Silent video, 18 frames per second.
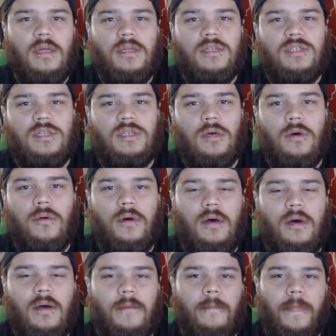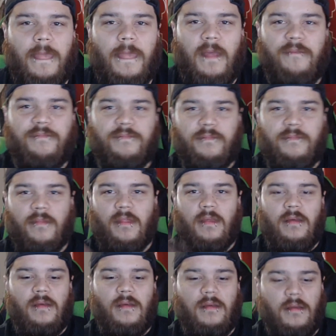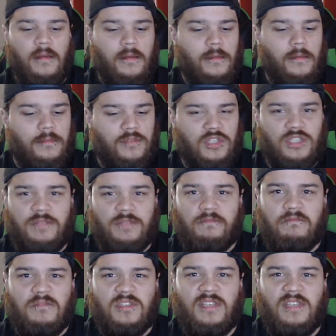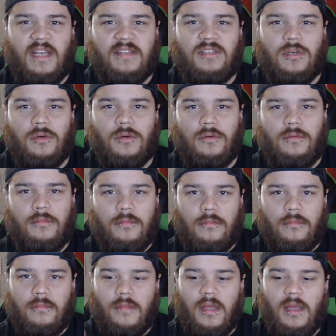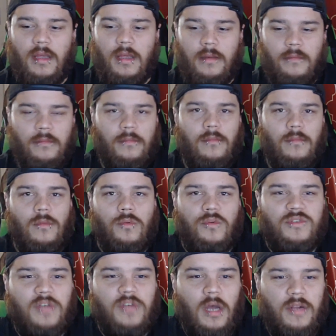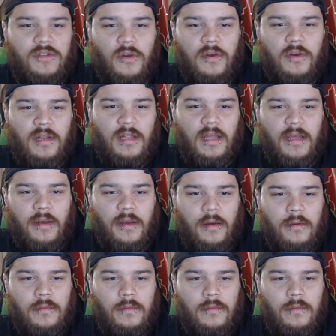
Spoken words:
So just stay tuned, and we'll talk dirty later.